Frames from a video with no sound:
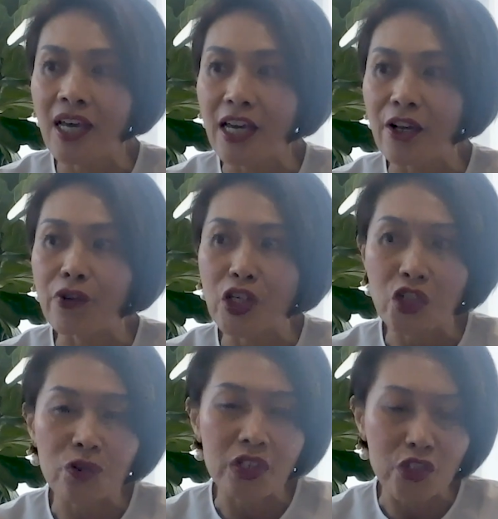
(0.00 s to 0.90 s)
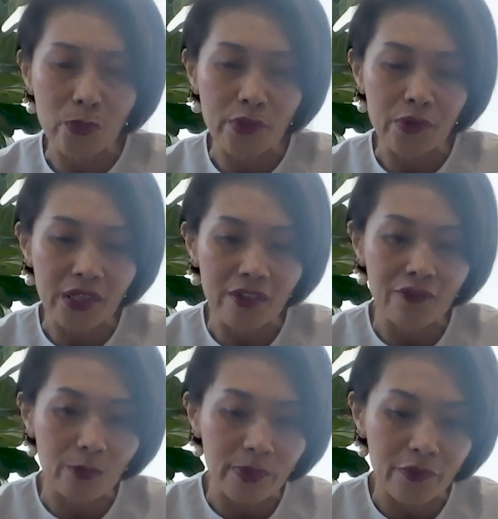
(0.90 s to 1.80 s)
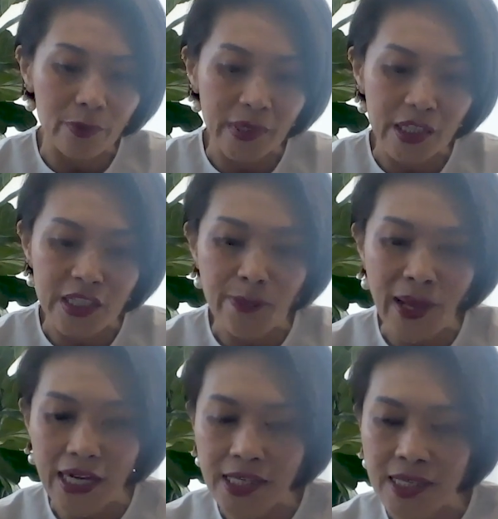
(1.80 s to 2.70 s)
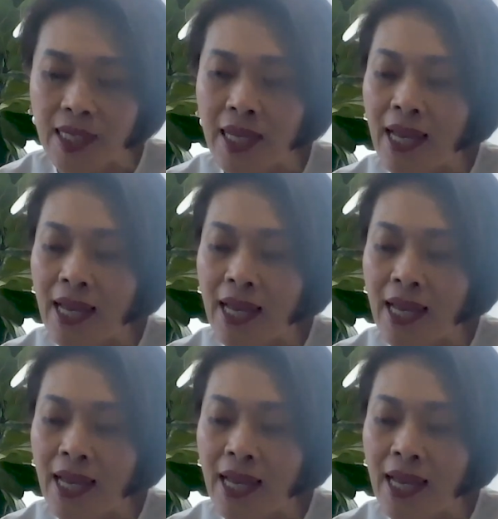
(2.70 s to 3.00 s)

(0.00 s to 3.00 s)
regional distributor for perfume and cosmetics.